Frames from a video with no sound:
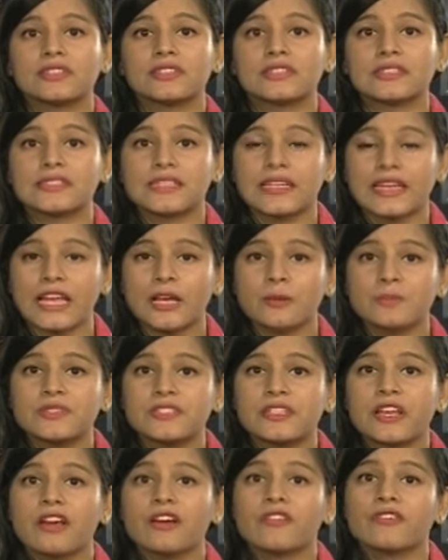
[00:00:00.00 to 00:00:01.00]
the celebs
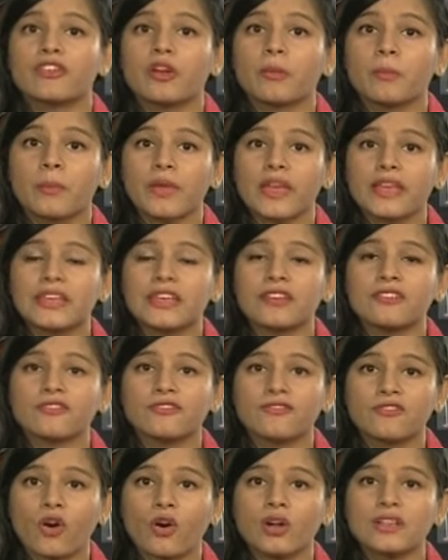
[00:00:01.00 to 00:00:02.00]
from making
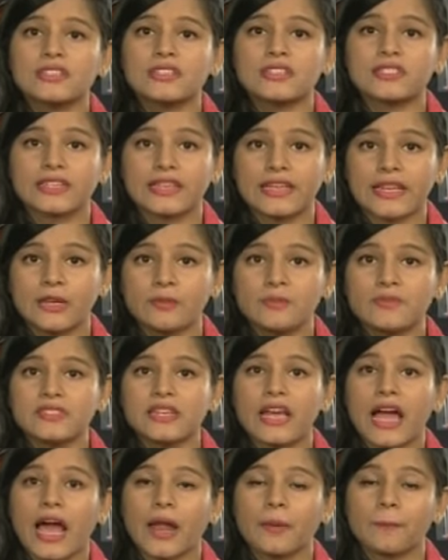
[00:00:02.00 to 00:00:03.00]
false claims
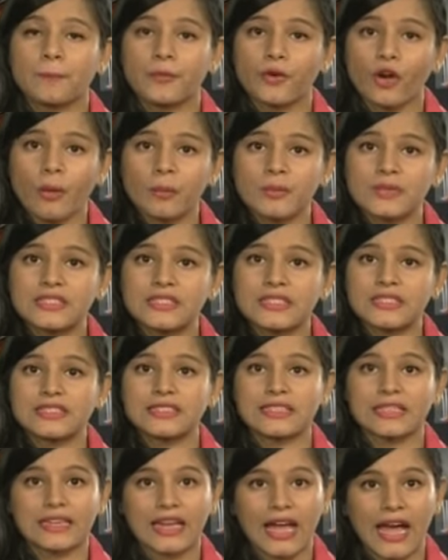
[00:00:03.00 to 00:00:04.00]
and promises
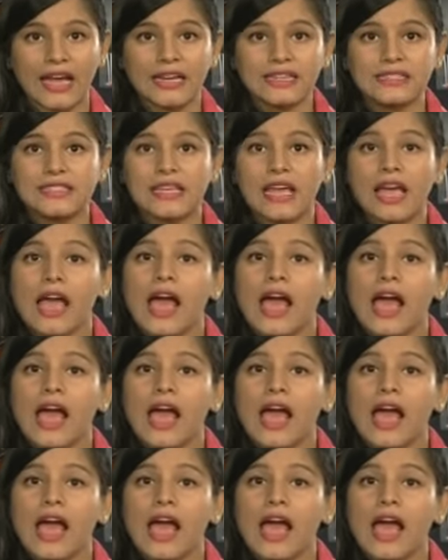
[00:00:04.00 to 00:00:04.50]
in ads